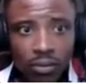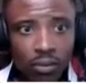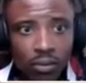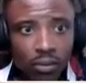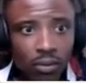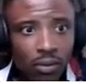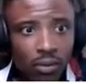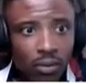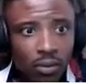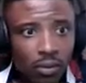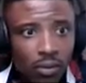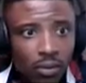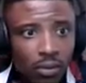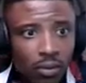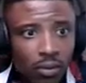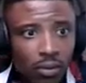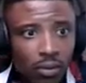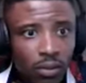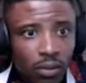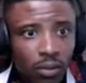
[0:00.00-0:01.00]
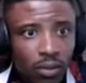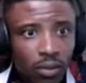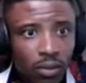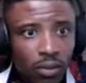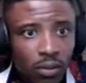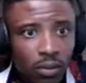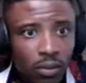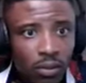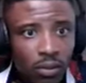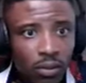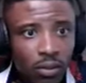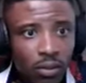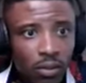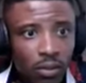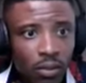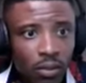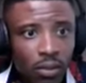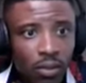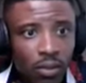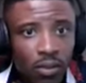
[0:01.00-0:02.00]

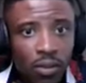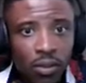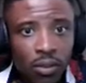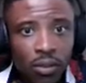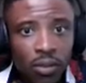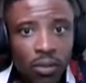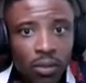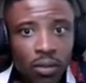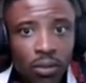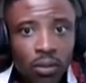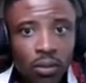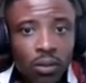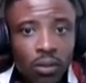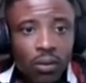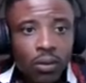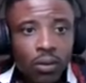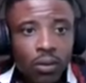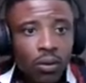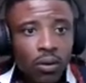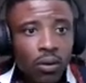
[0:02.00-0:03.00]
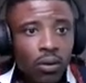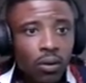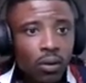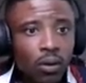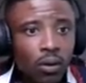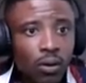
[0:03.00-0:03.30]
Nobody speaks.